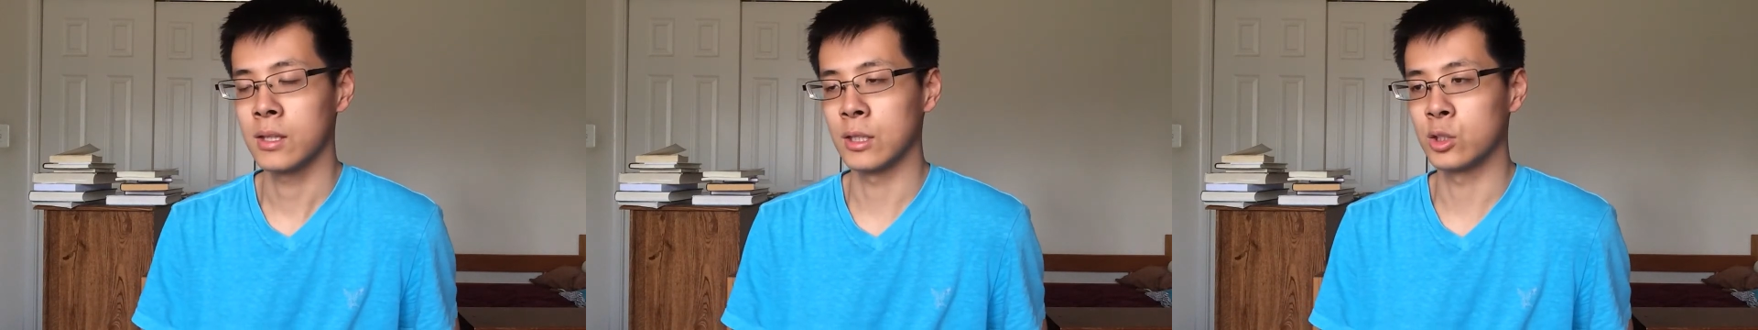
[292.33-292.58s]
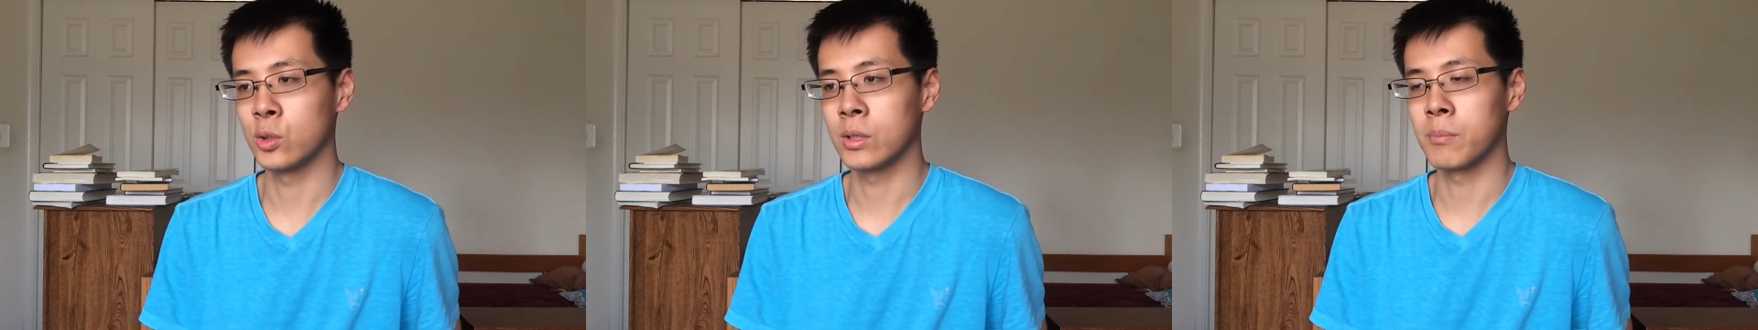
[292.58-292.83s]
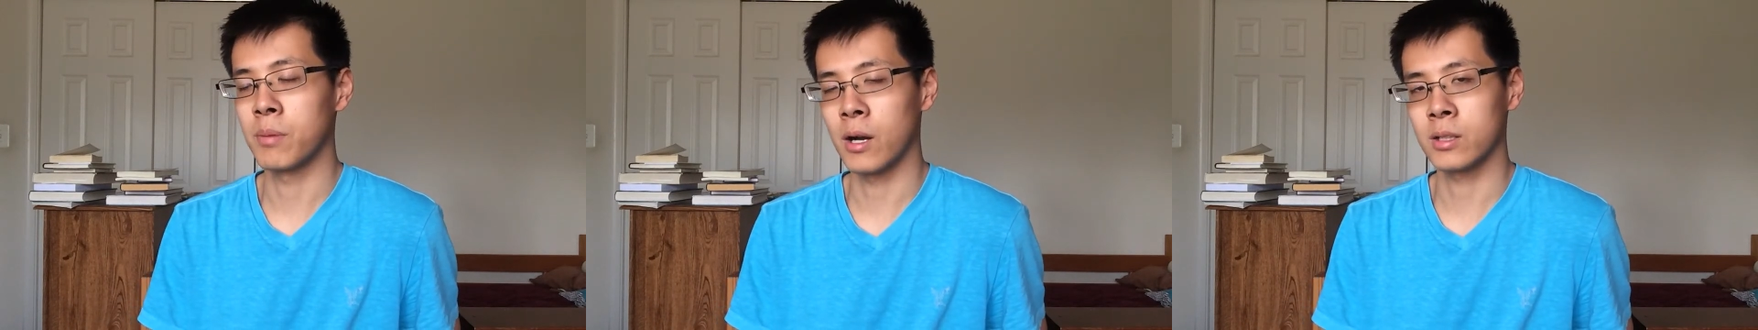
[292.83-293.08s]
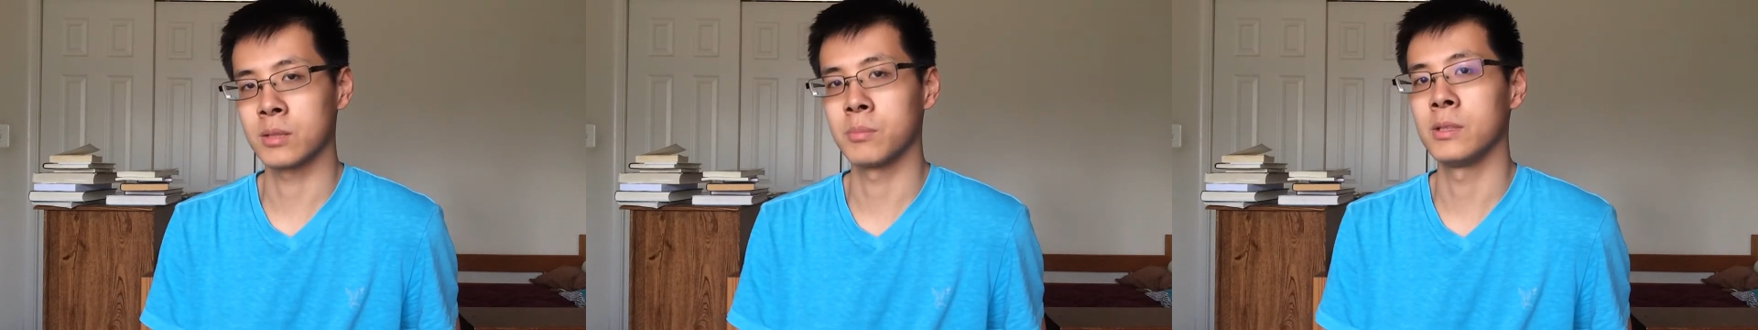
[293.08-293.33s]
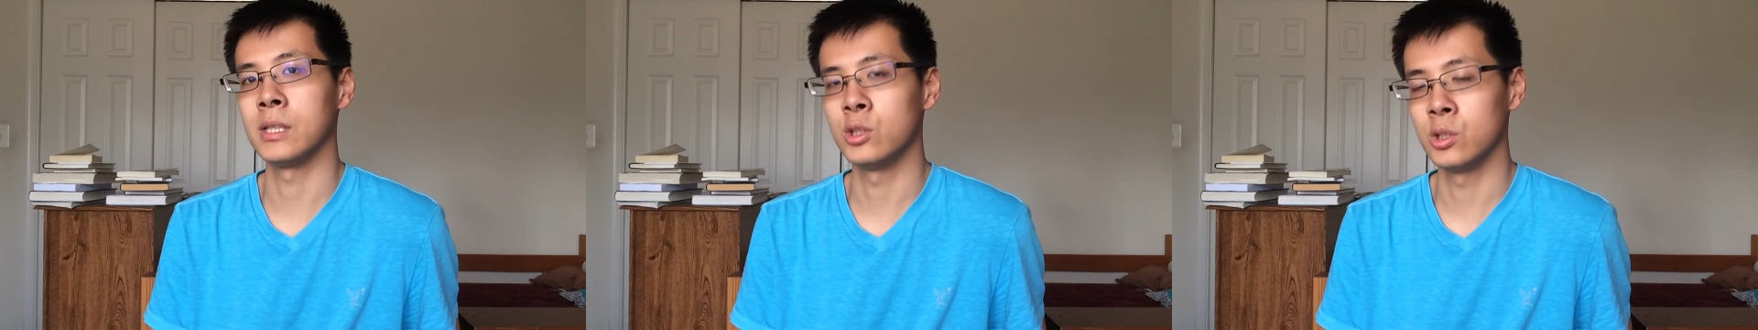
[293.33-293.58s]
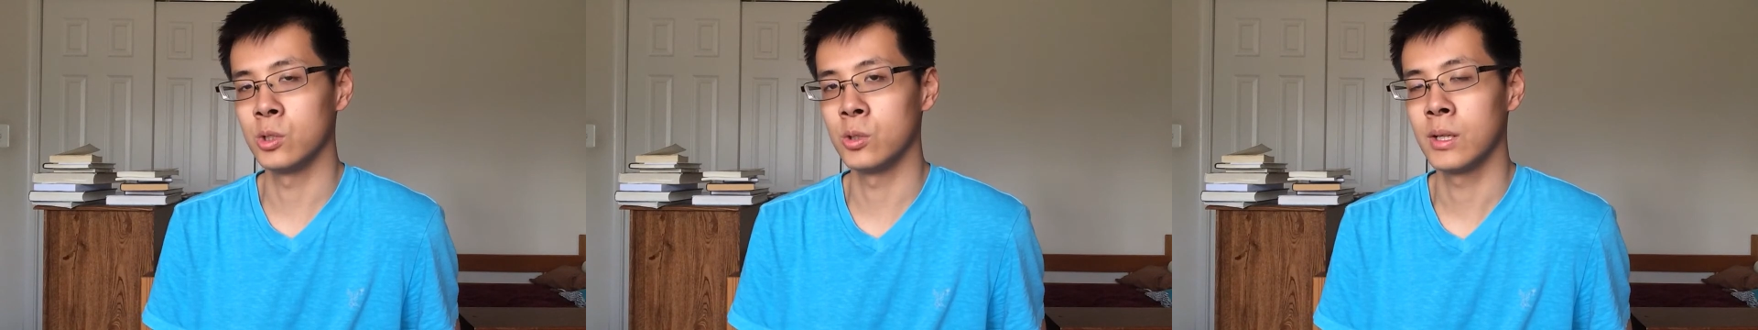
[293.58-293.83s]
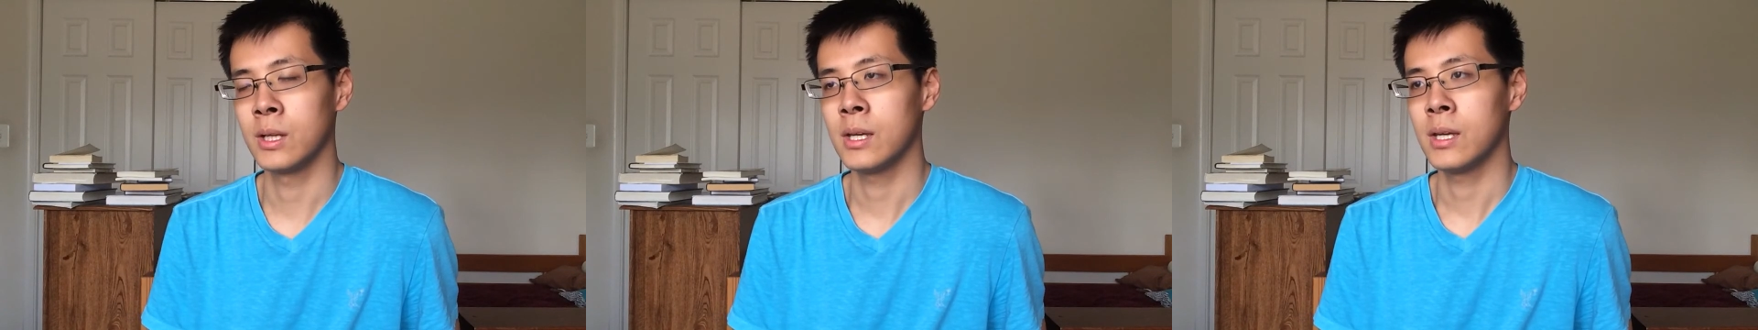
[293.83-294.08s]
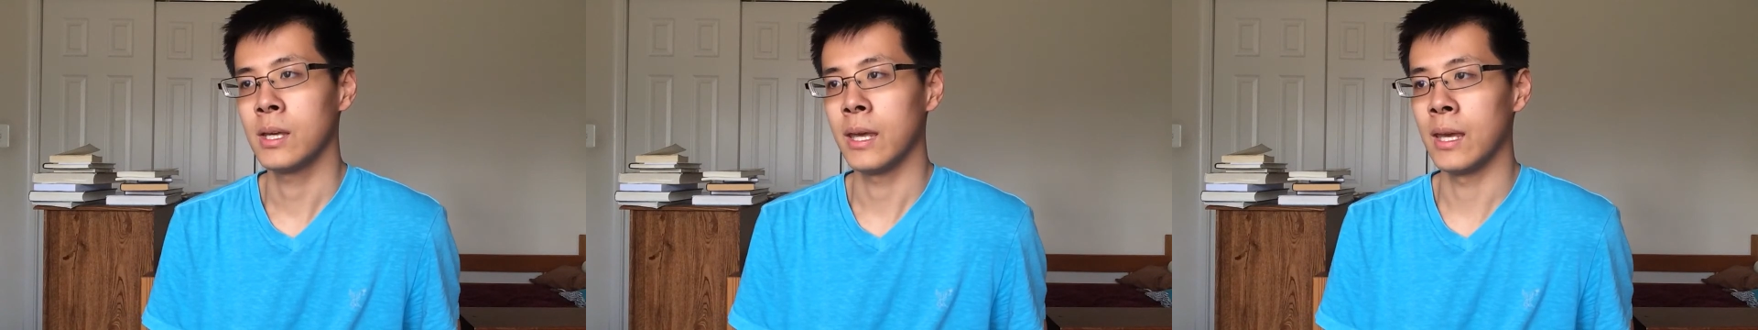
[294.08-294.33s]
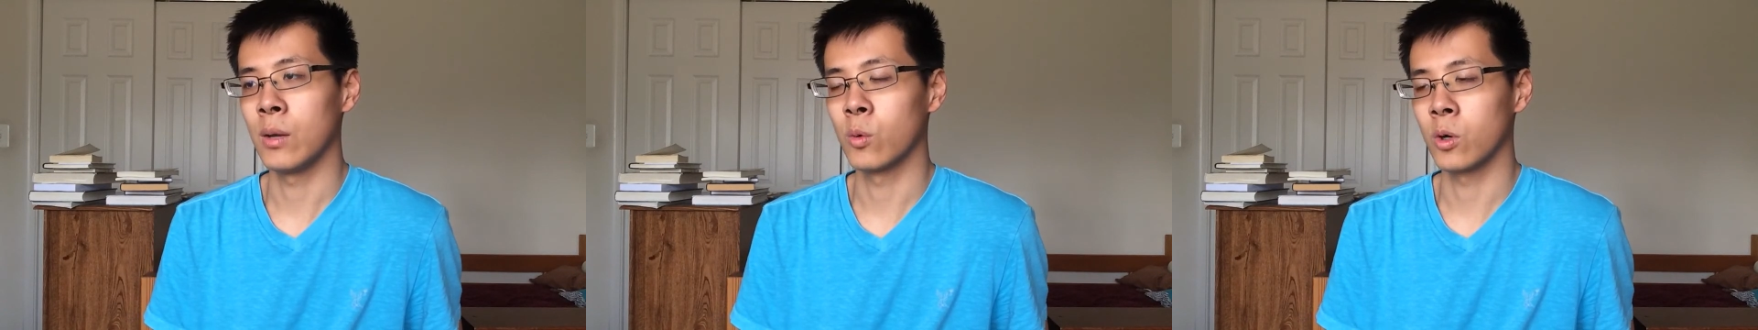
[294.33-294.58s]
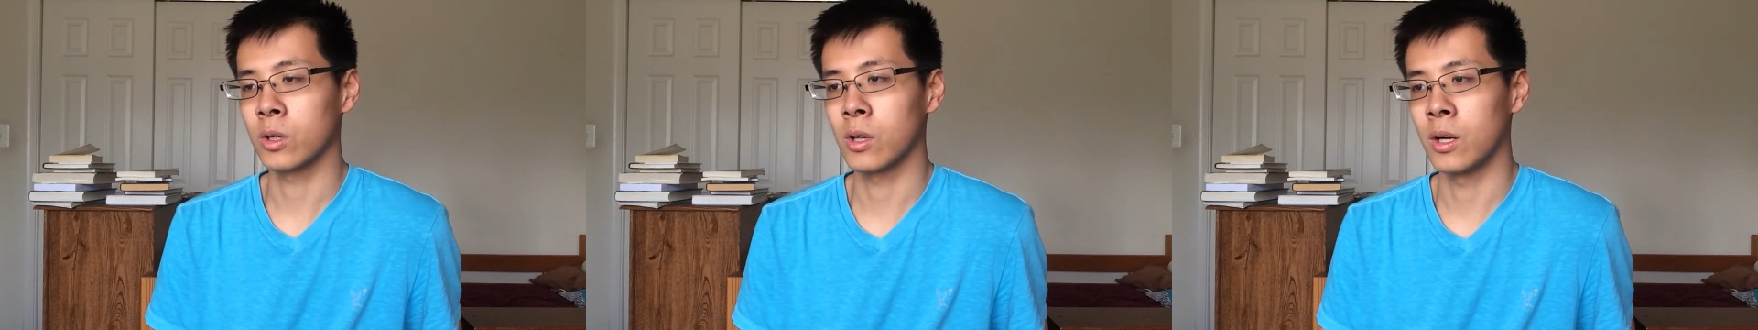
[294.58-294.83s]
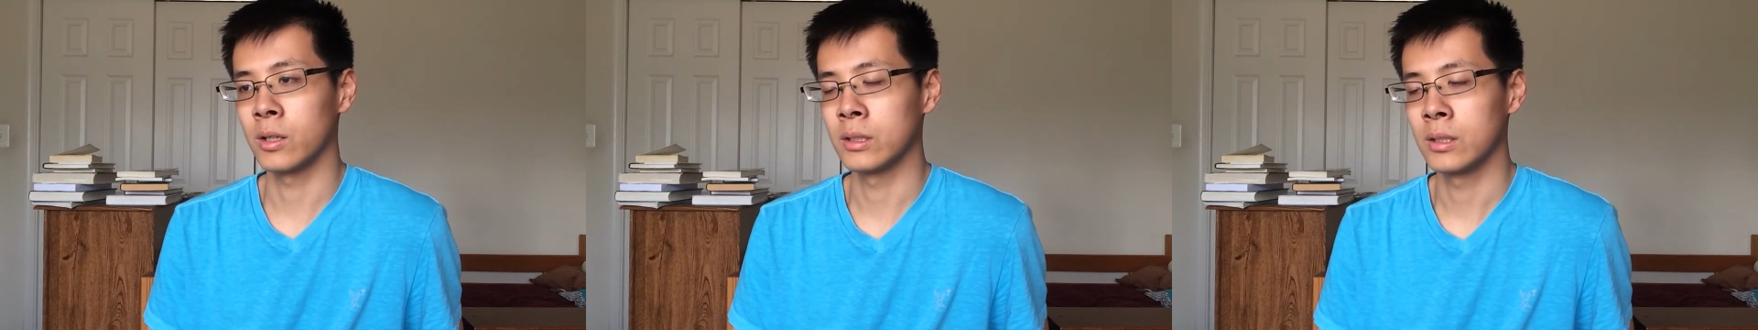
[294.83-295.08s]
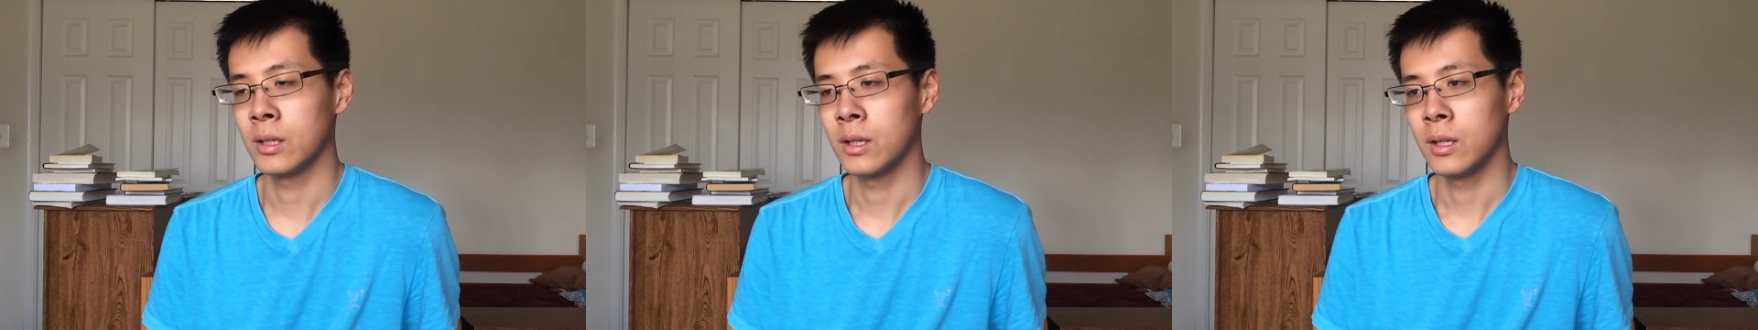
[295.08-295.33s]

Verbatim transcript: that you can possibly do and work on.